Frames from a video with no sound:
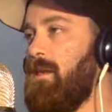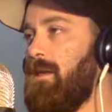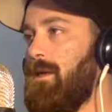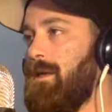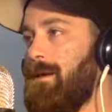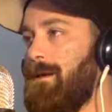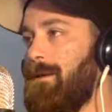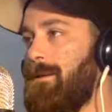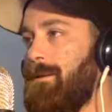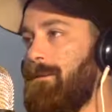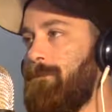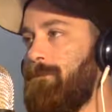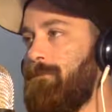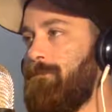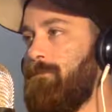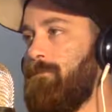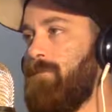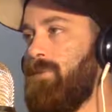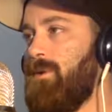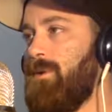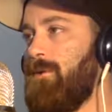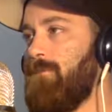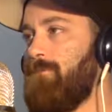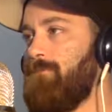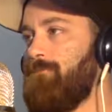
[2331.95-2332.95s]

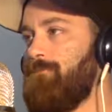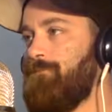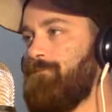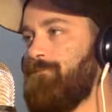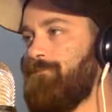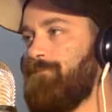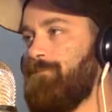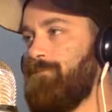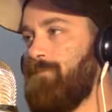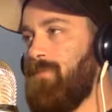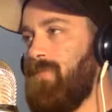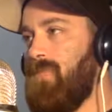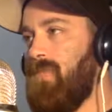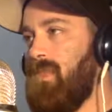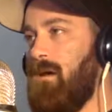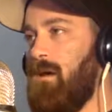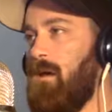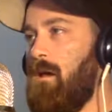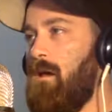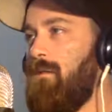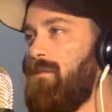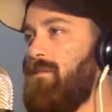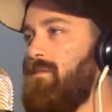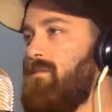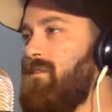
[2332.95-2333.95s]
But
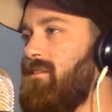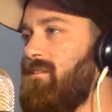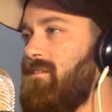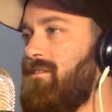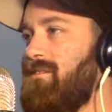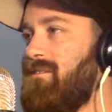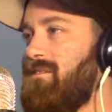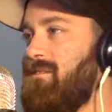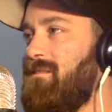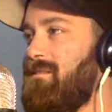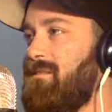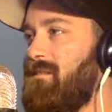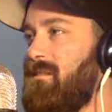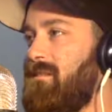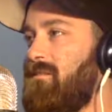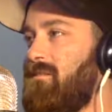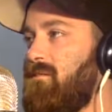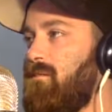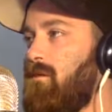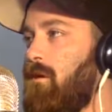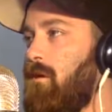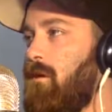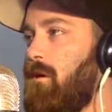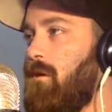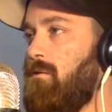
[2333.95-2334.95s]
this
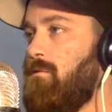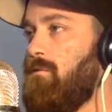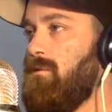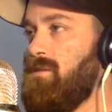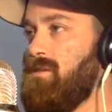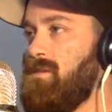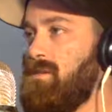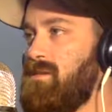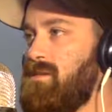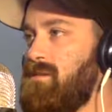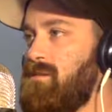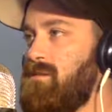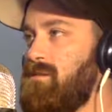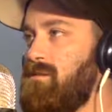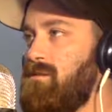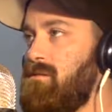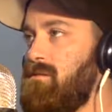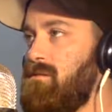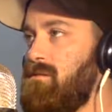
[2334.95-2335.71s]
card was